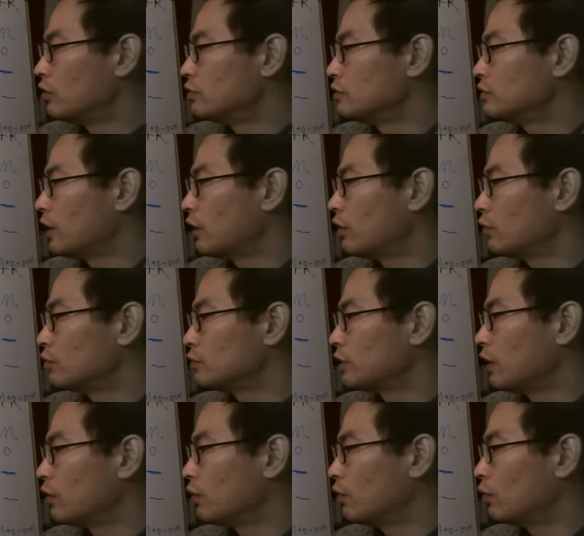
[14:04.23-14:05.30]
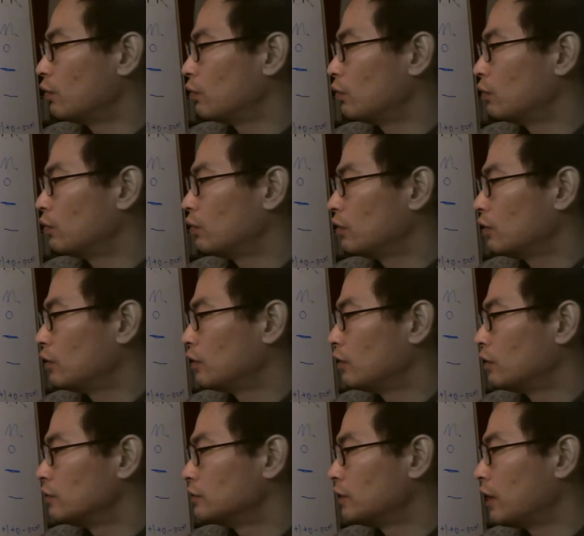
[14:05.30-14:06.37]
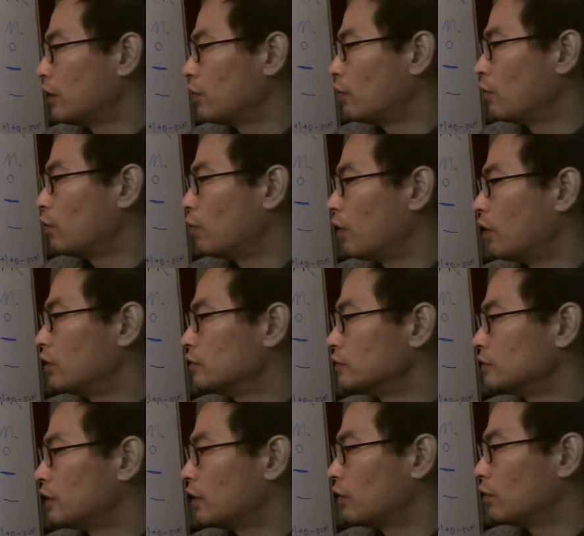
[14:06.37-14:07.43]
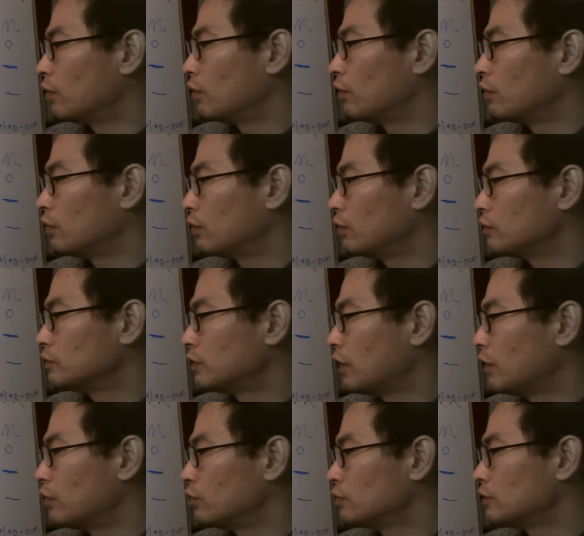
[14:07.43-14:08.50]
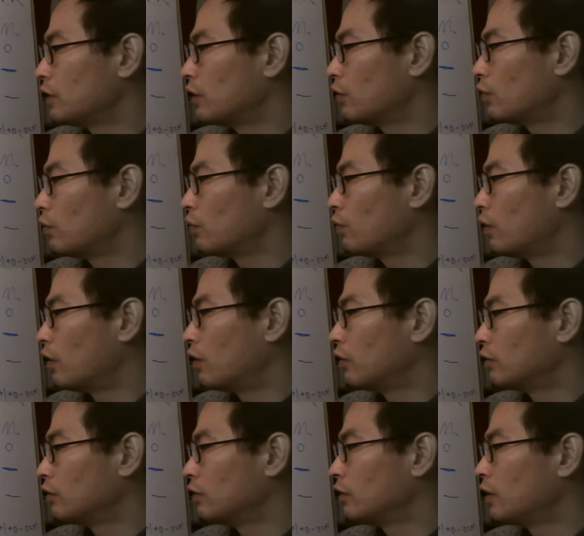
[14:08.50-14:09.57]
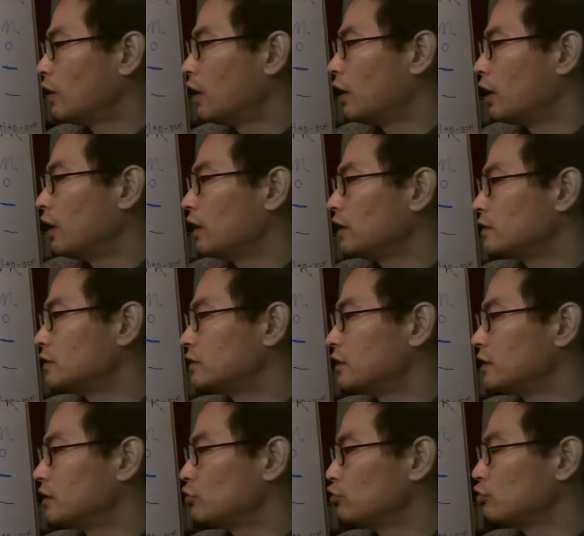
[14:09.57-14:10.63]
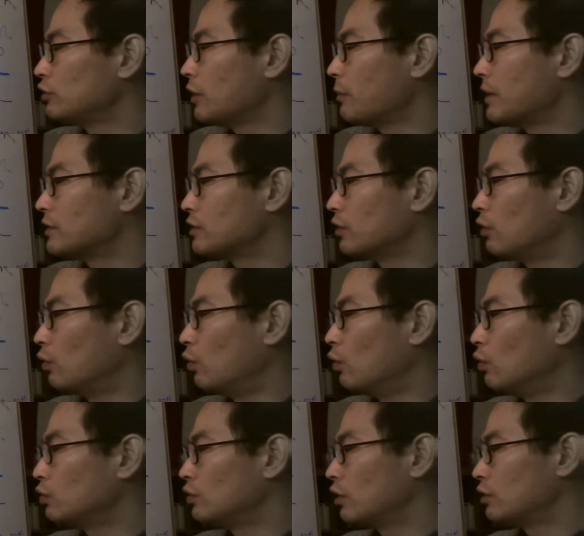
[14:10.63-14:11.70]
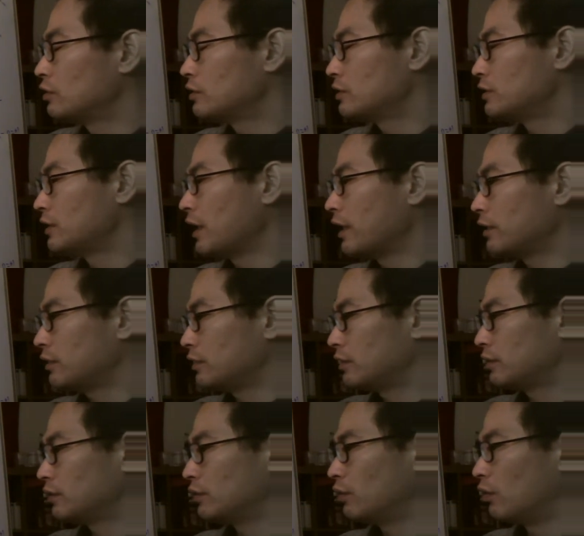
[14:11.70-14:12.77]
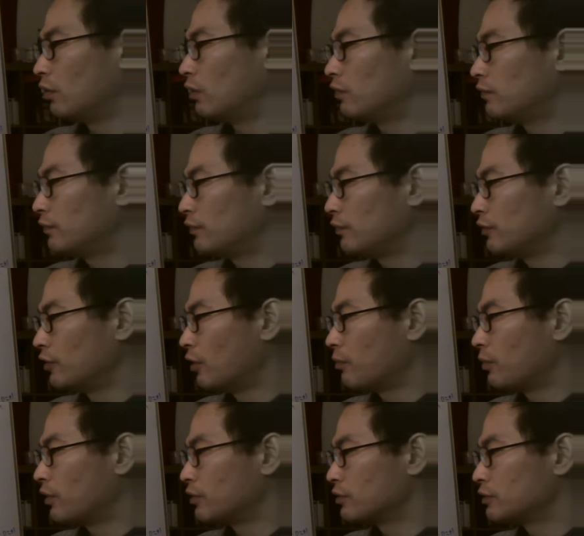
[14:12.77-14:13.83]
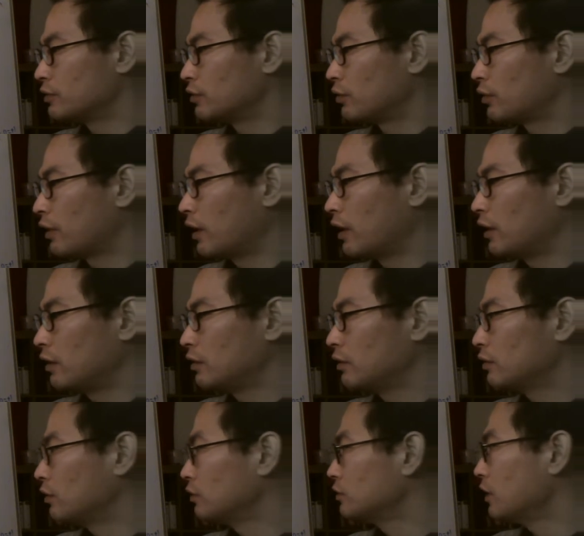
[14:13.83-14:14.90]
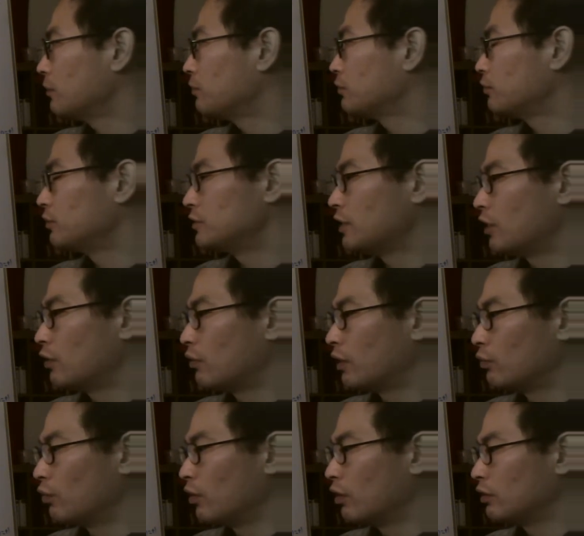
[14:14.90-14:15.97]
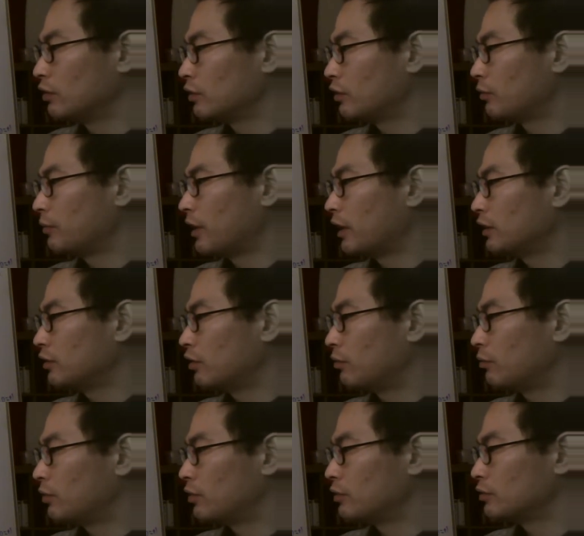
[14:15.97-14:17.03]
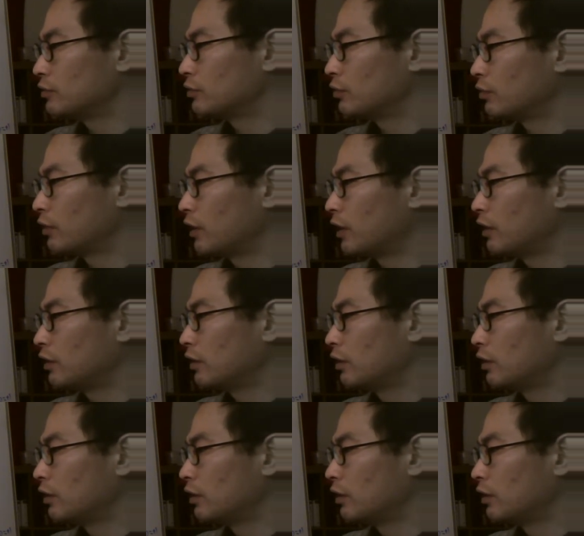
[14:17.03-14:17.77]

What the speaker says: 0, 0, 0, 1, 0, 0, 0, 1. It is this two-dimensional ordered set of numbers, okay? Doesn't have to be 0 and 1, it can be any numbers, okay?